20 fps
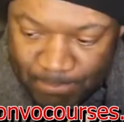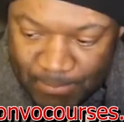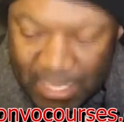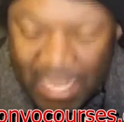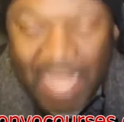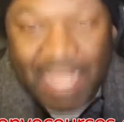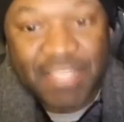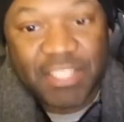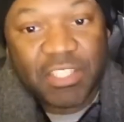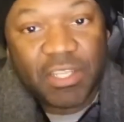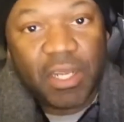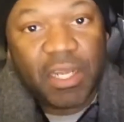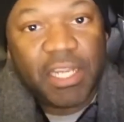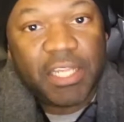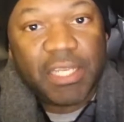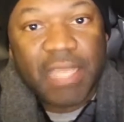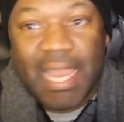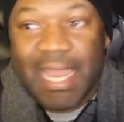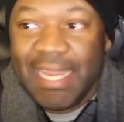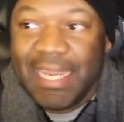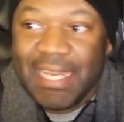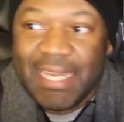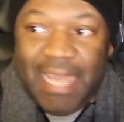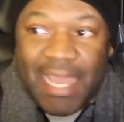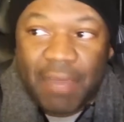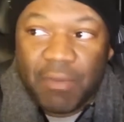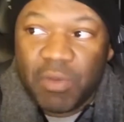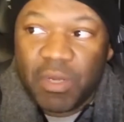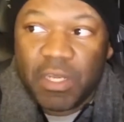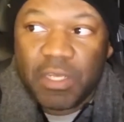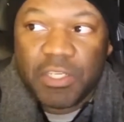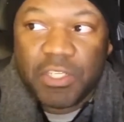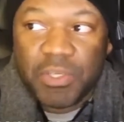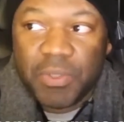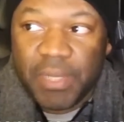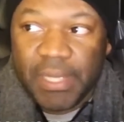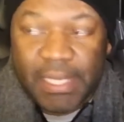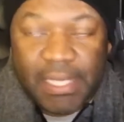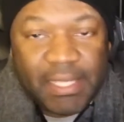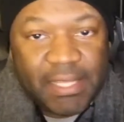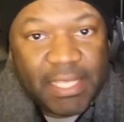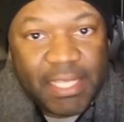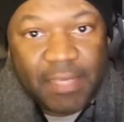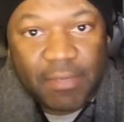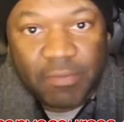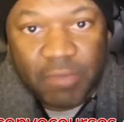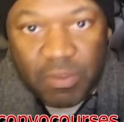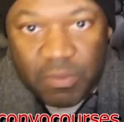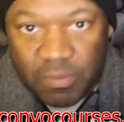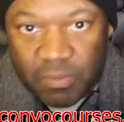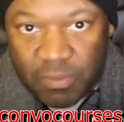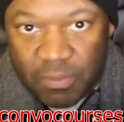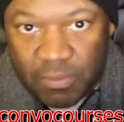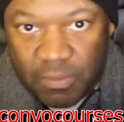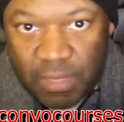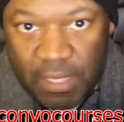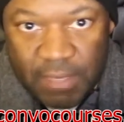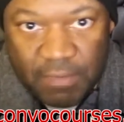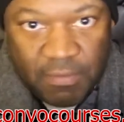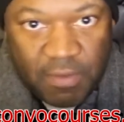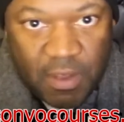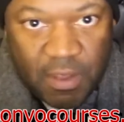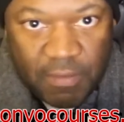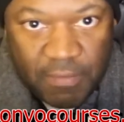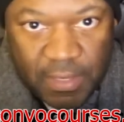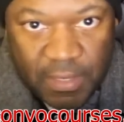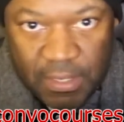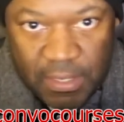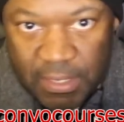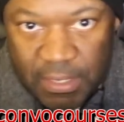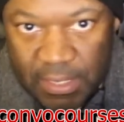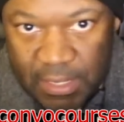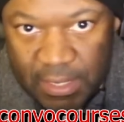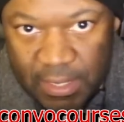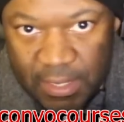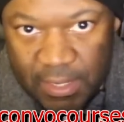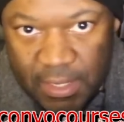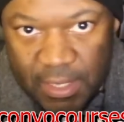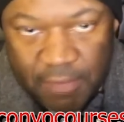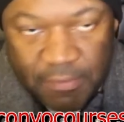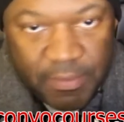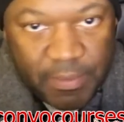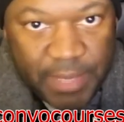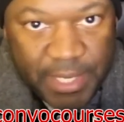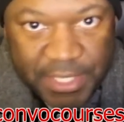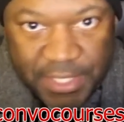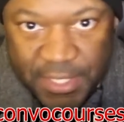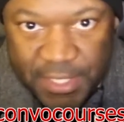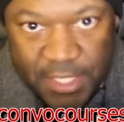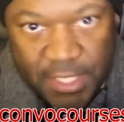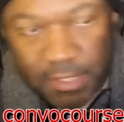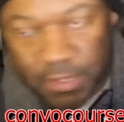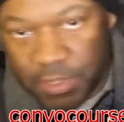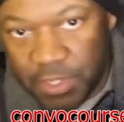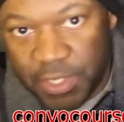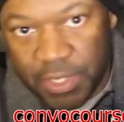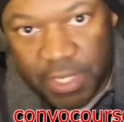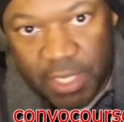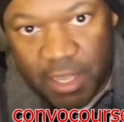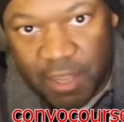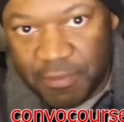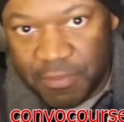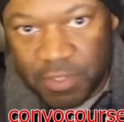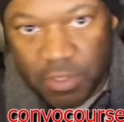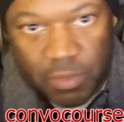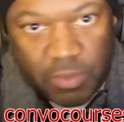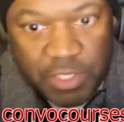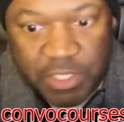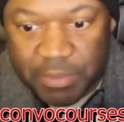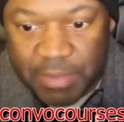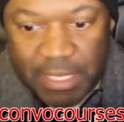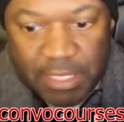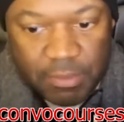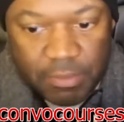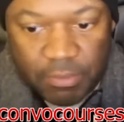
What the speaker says: I did not want to do anything involving information security officer or risk management